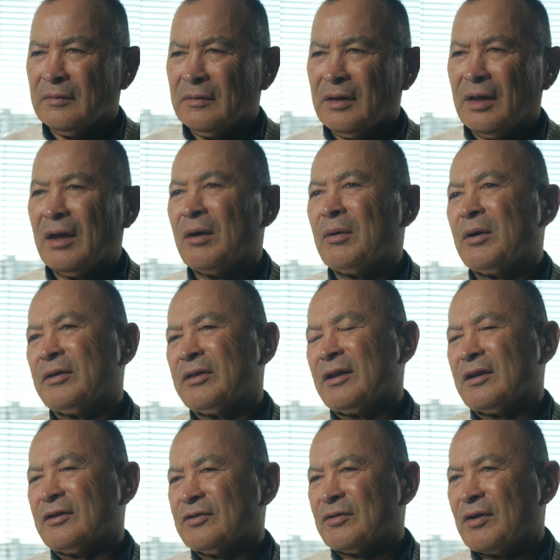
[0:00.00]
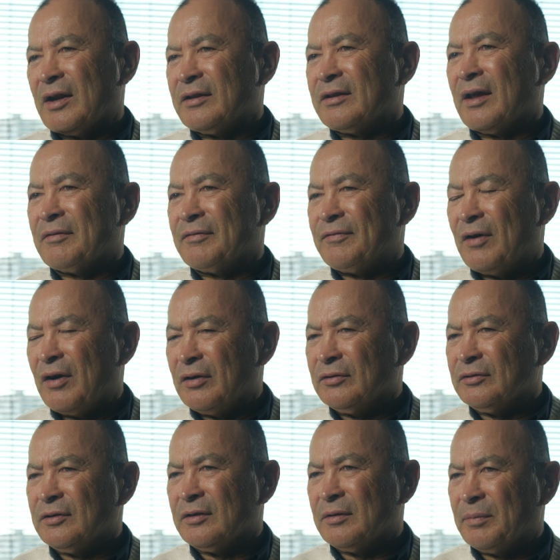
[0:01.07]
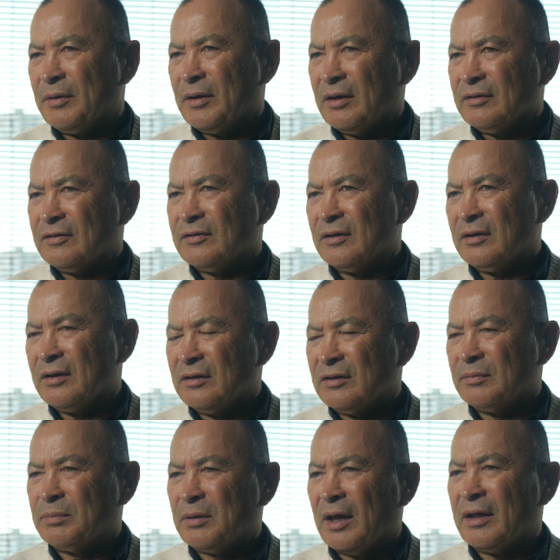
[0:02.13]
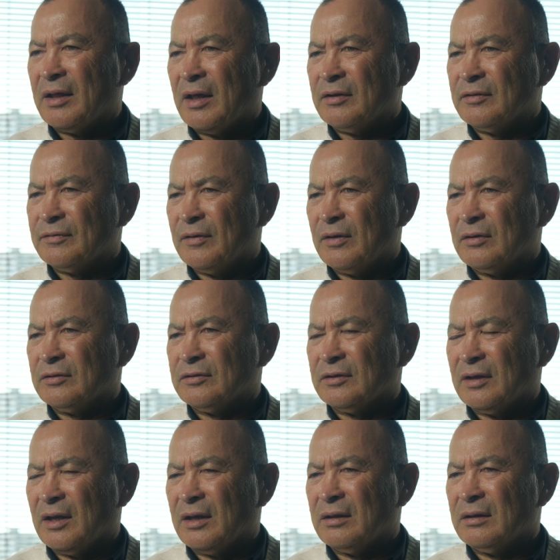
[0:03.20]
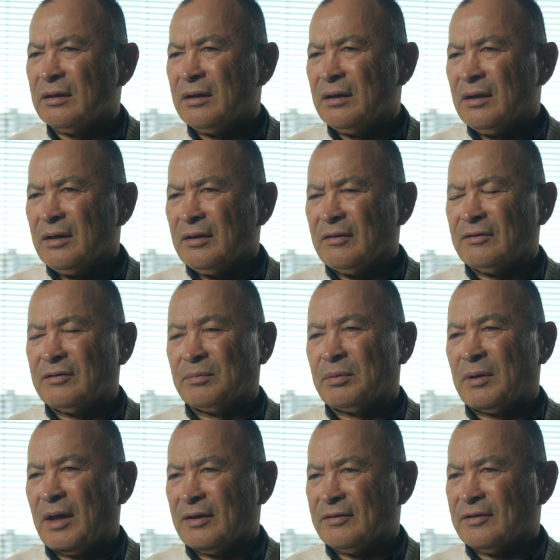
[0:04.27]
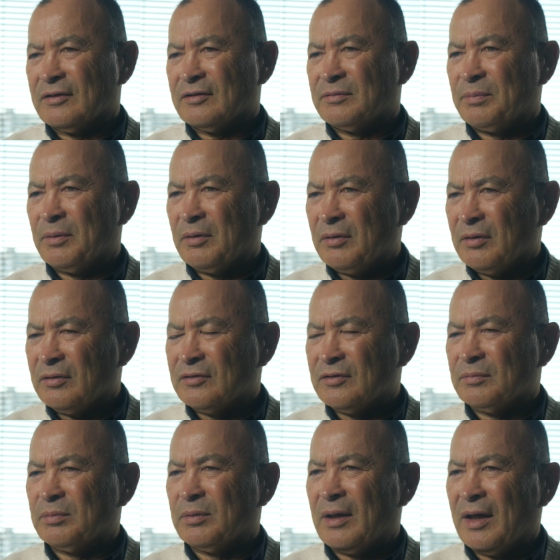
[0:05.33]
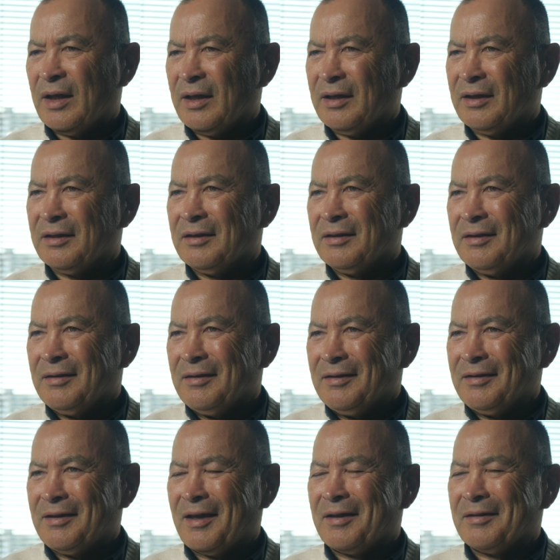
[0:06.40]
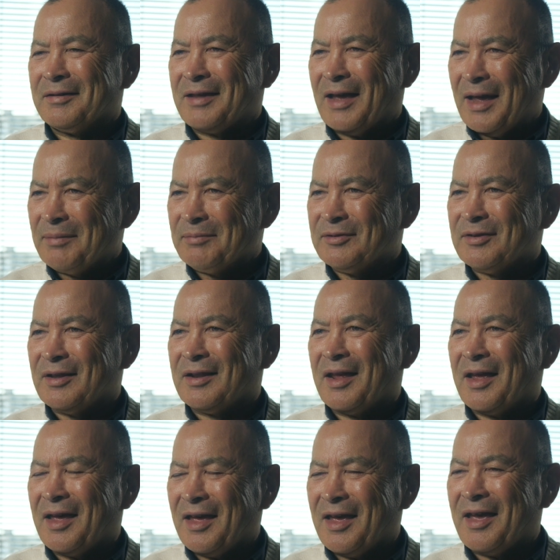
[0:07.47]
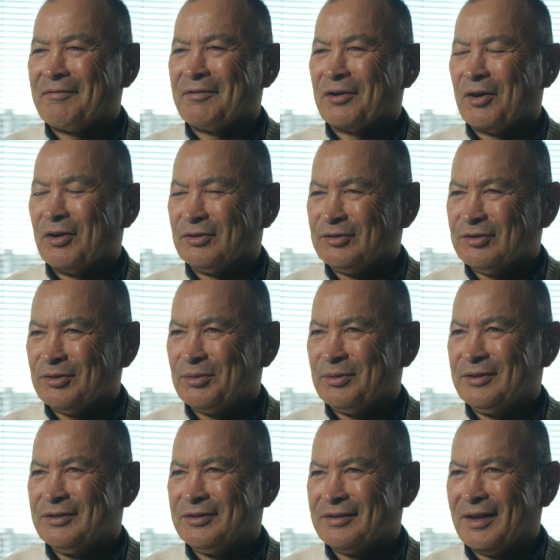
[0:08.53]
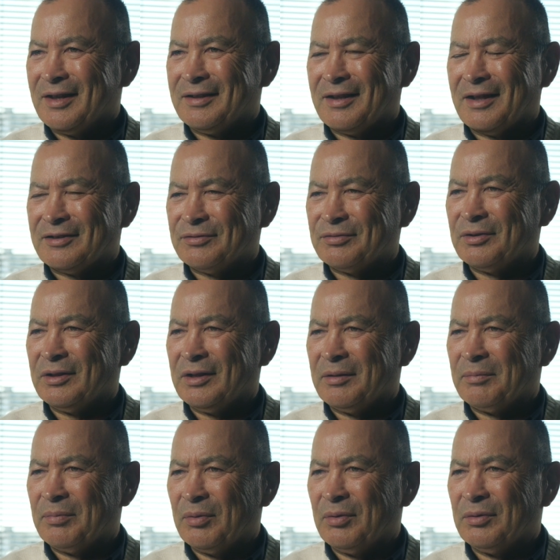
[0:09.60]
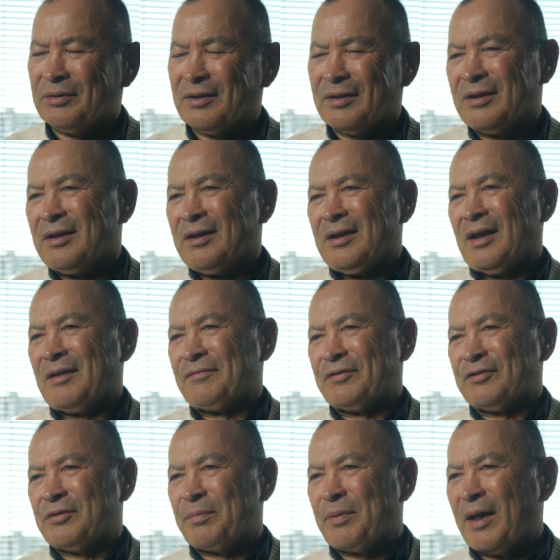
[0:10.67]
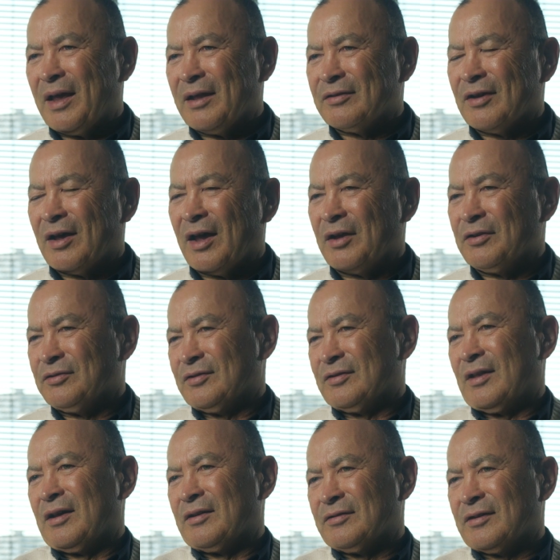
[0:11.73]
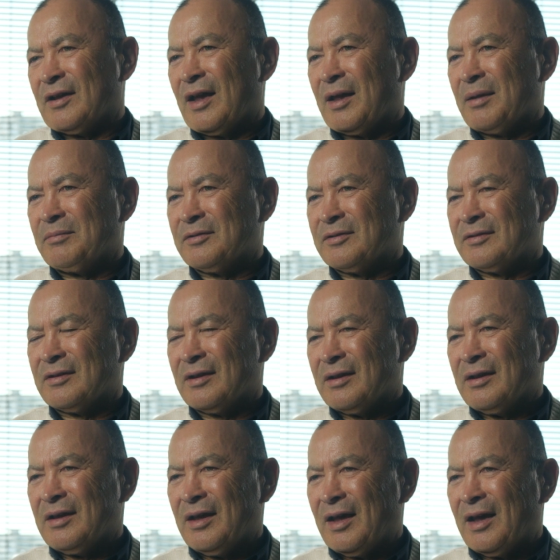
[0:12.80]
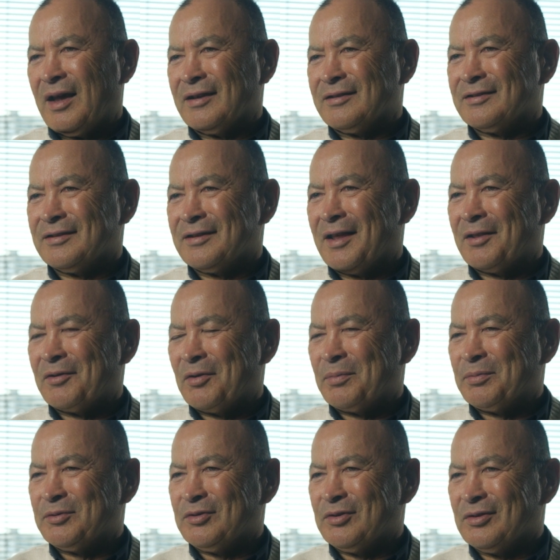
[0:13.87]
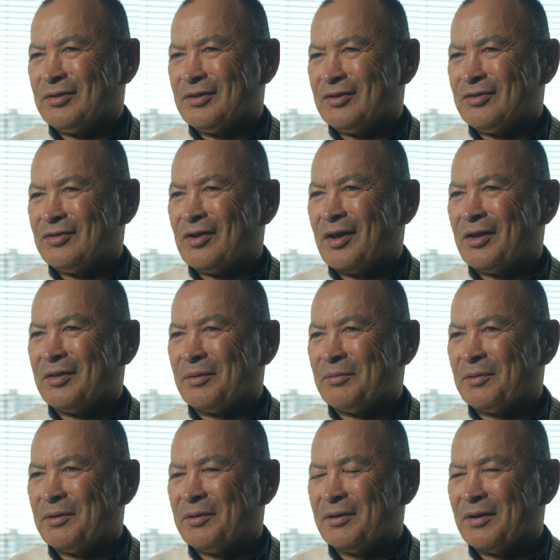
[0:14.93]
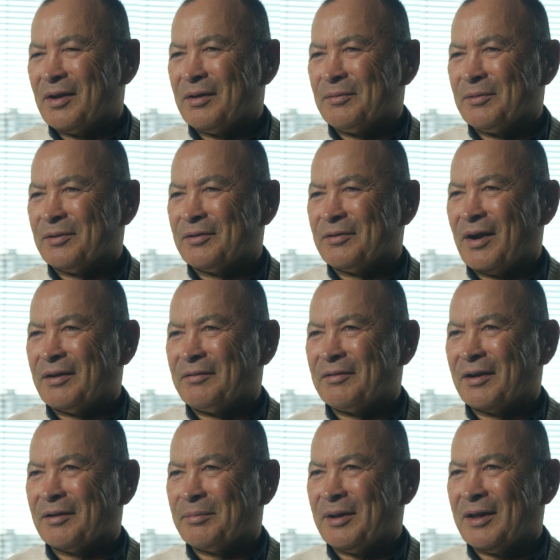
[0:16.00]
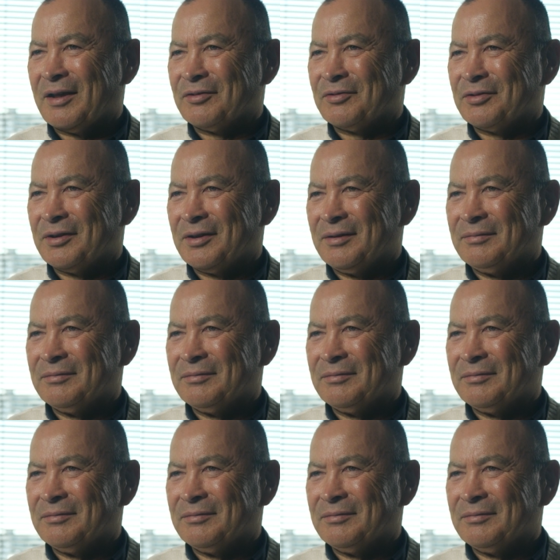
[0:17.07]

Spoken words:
Yeah, well, I think it's great to have finals in the PNC, and to play those finals again gives the players experience of playing games that have a consequence, and that's really important. And for Japan to host those games, it's another opportunity to show that we're a great rugby country.